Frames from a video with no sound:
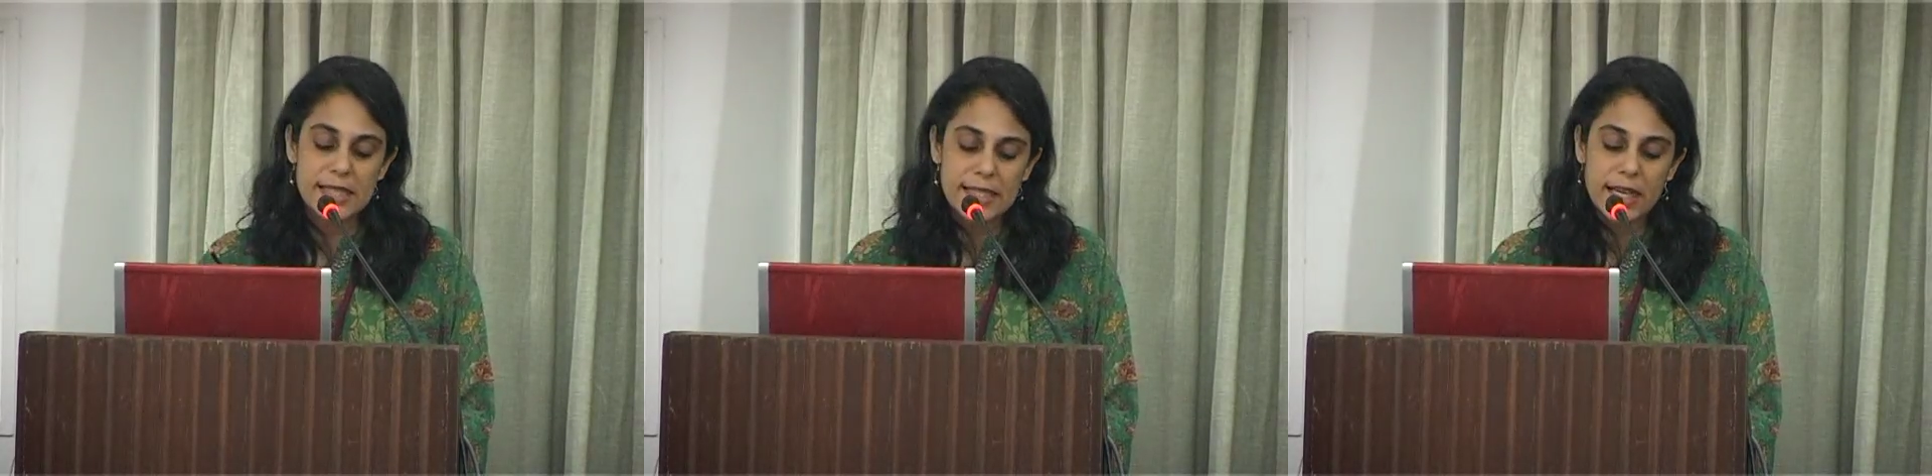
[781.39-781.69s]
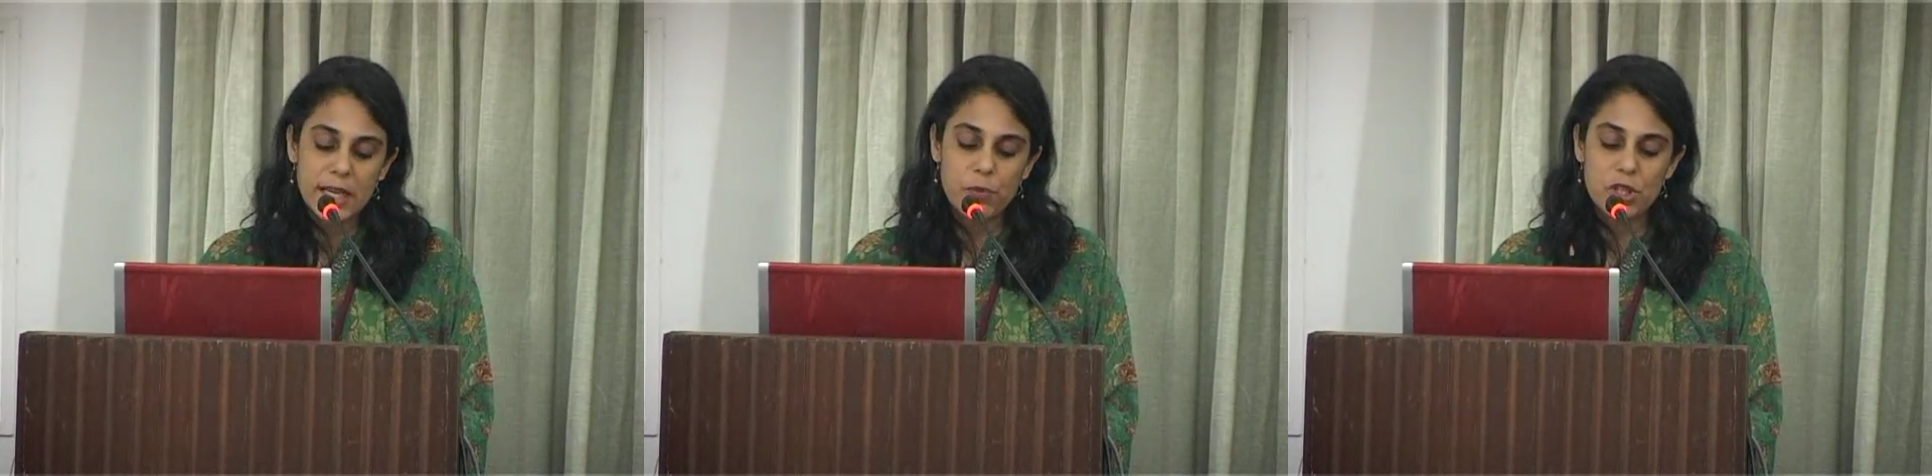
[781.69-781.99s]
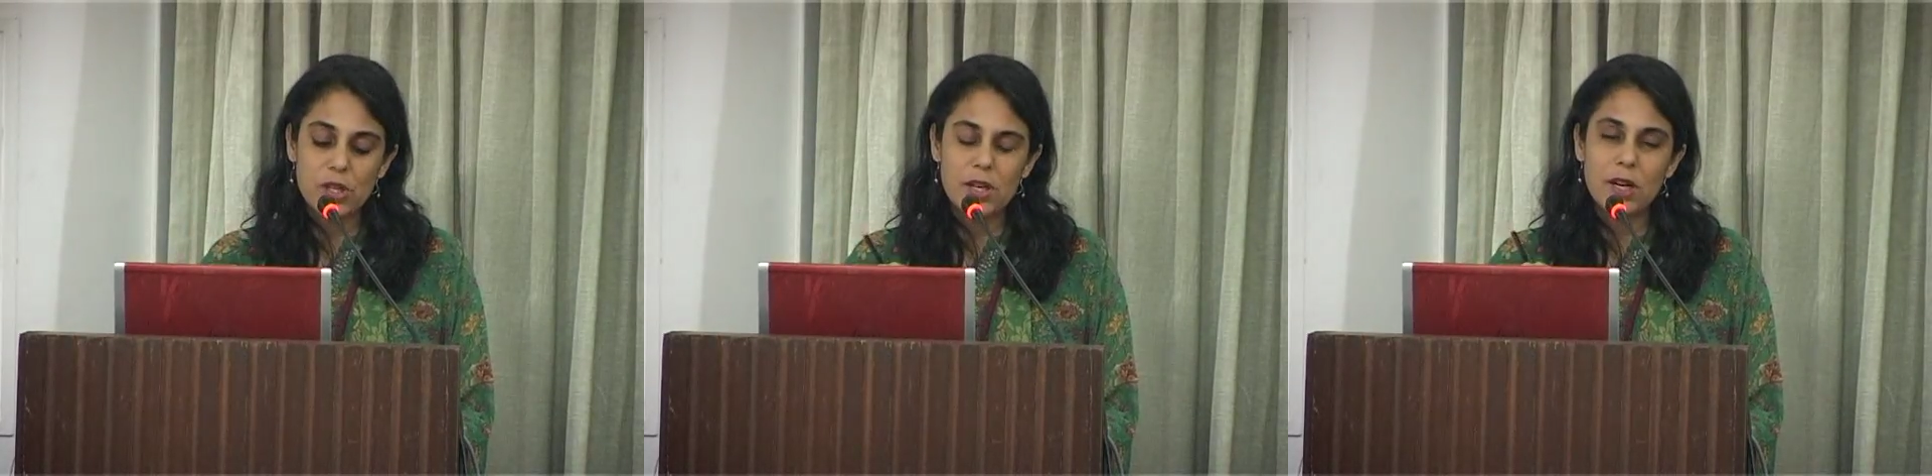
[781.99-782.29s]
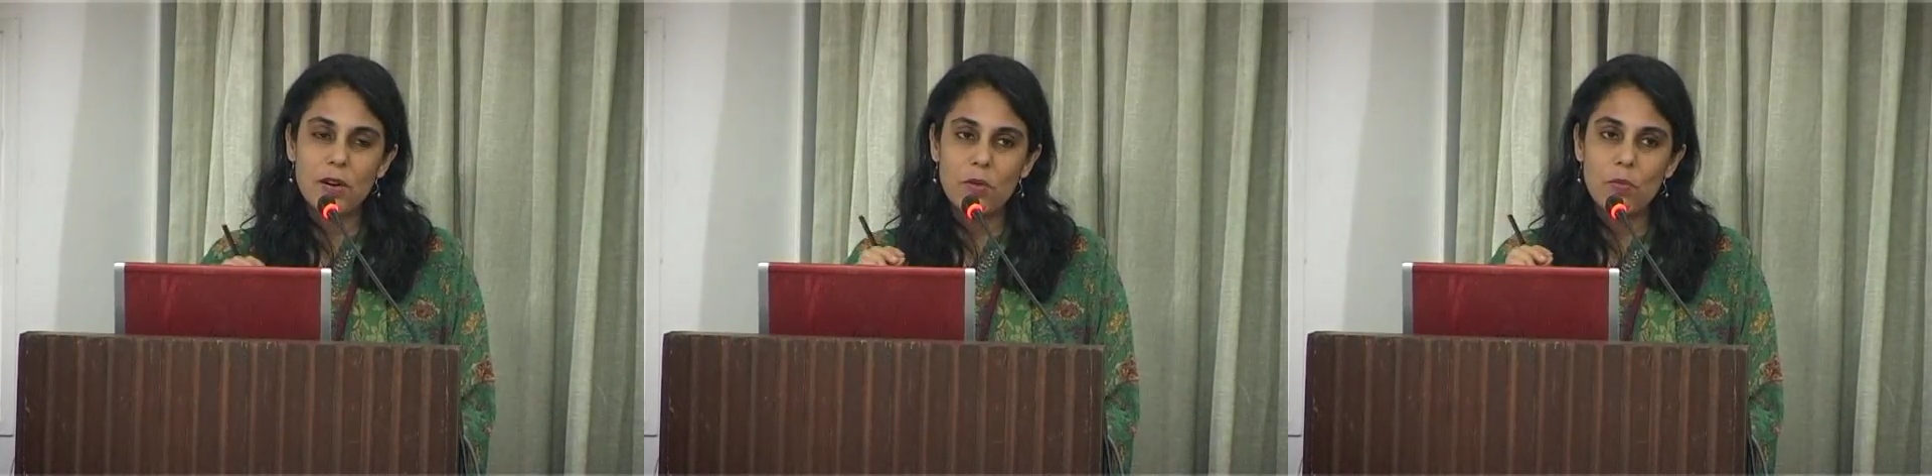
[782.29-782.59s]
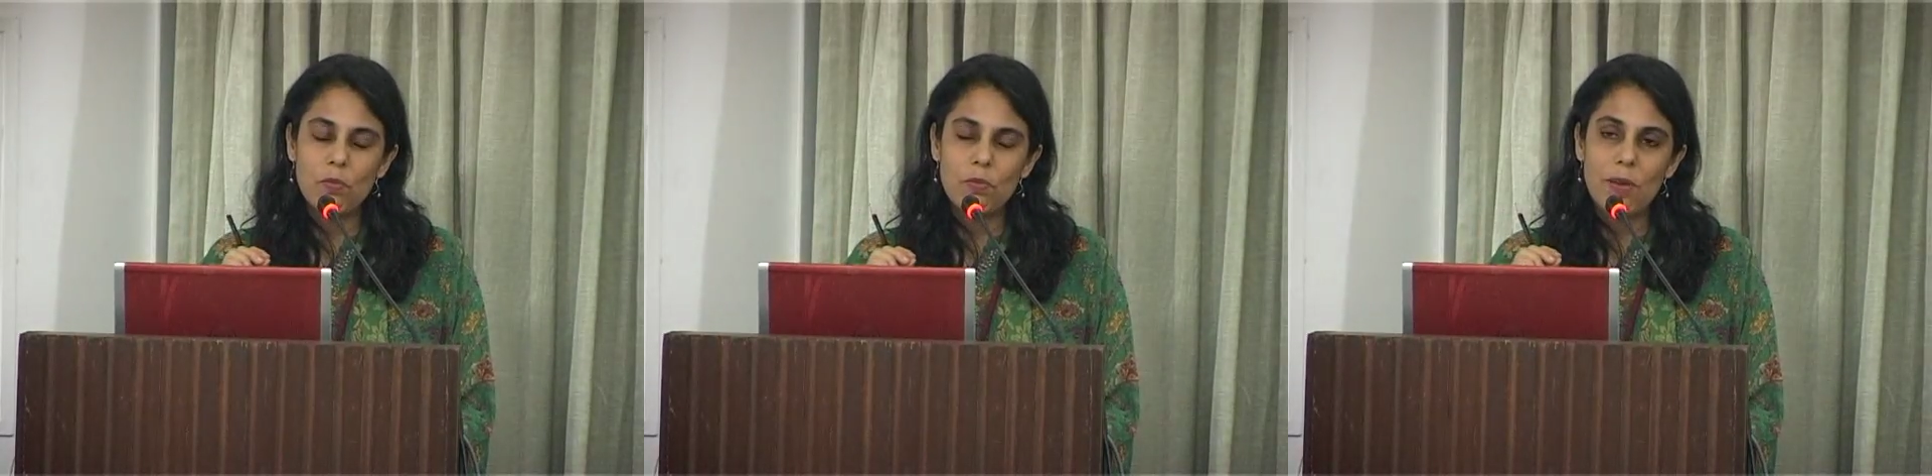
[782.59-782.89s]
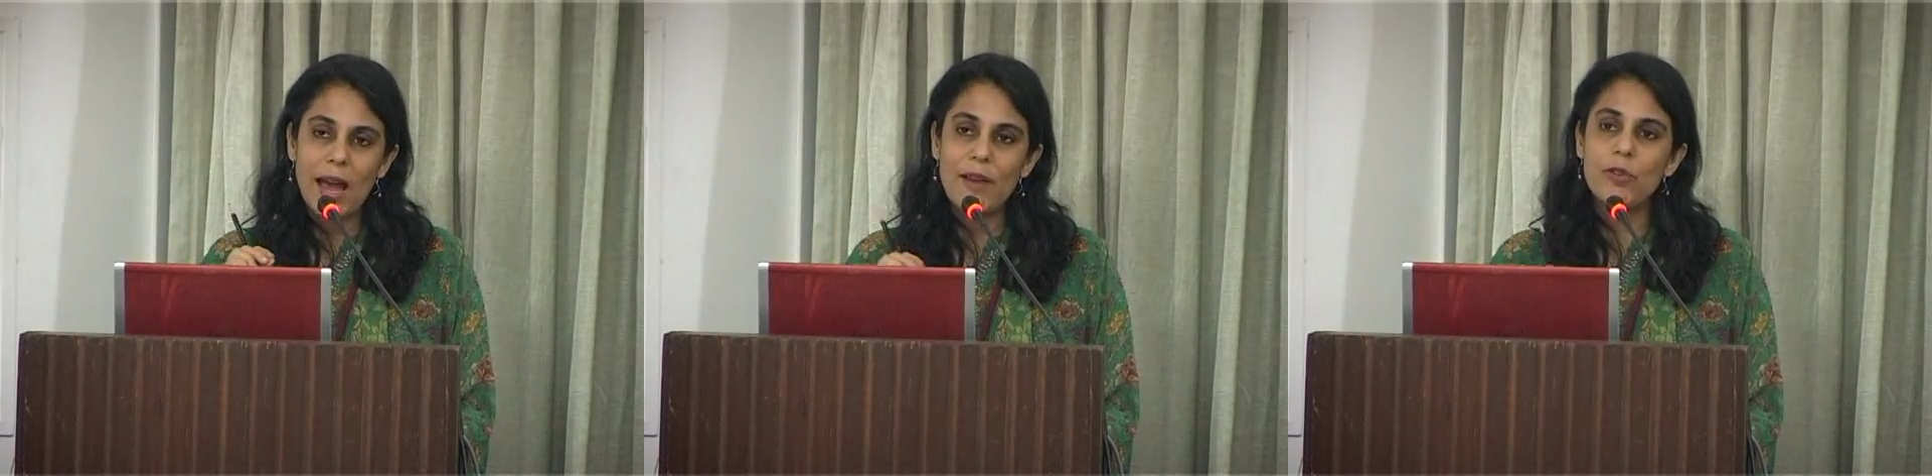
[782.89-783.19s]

study, which have